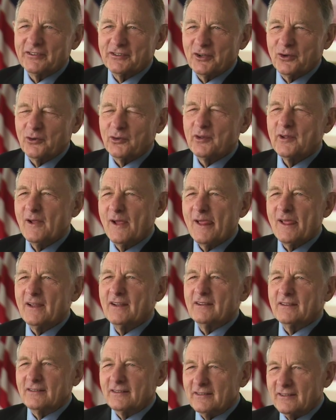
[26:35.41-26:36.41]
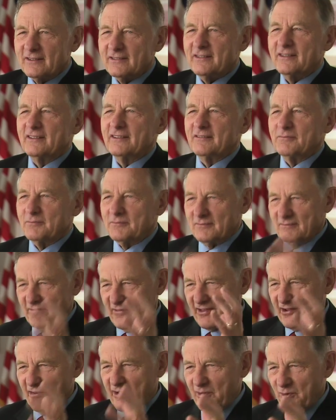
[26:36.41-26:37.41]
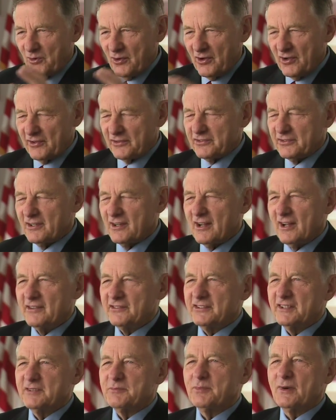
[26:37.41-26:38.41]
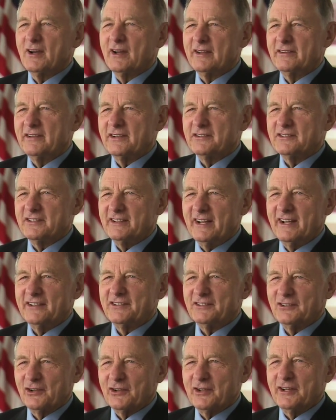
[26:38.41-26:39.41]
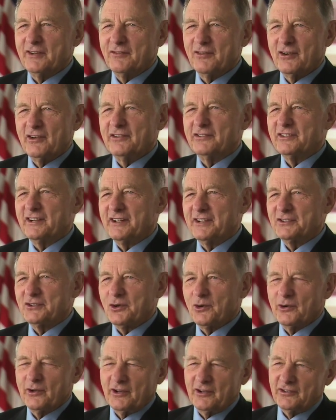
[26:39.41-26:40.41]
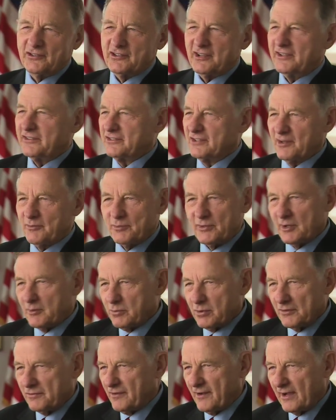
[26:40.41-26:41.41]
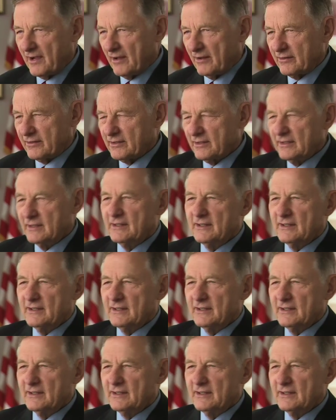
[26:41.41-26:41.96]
So the theory was that I'd sit behind this desk looking very senatorial and say something profound,